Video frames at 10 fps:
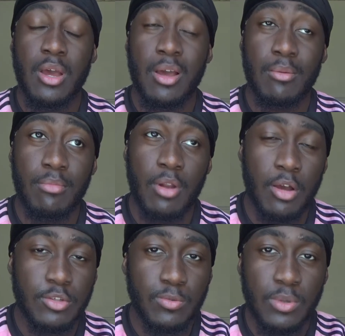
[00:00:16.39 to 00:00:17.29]

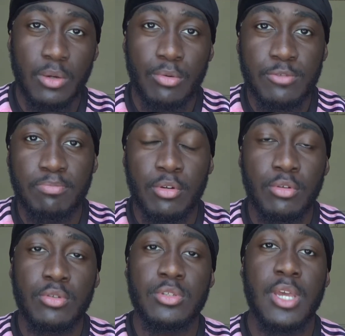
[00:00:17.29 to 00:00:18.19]
Last week was
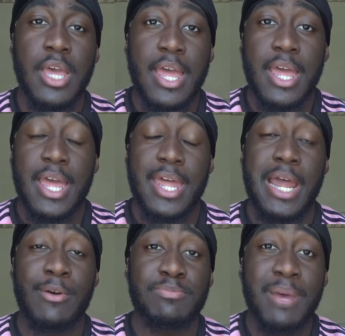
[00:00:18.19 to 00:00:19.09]
Bullies, and
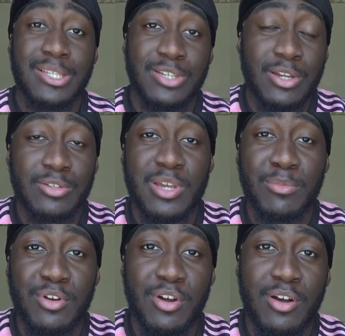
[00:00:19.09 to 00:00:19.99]
now it's my turn, so I'm
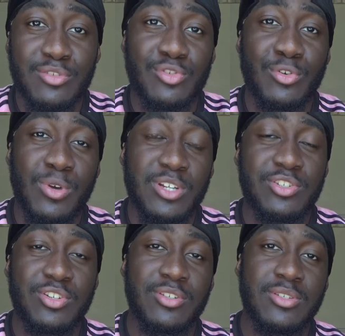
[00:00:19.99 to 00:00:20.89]
going to answer the
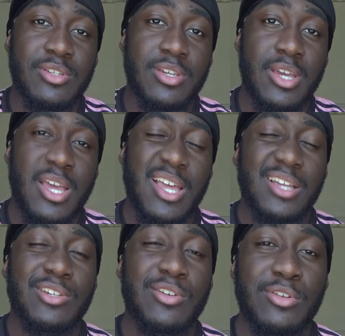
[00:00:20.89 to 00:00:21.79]
questions,
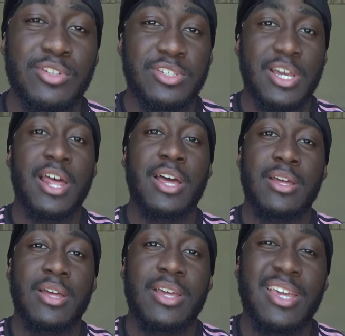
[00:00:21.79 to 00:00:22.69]
just to
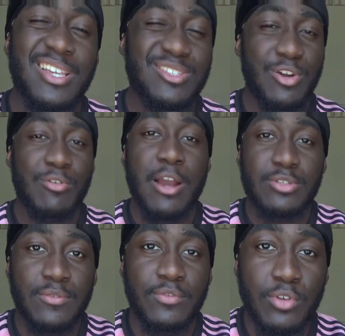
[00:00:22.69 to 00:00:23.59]

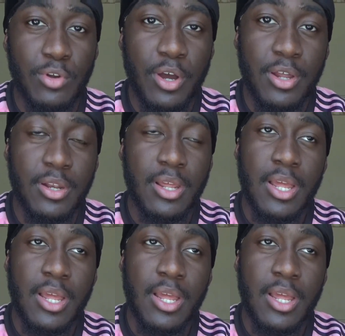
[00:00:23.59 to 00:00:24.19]
interact with you lot and,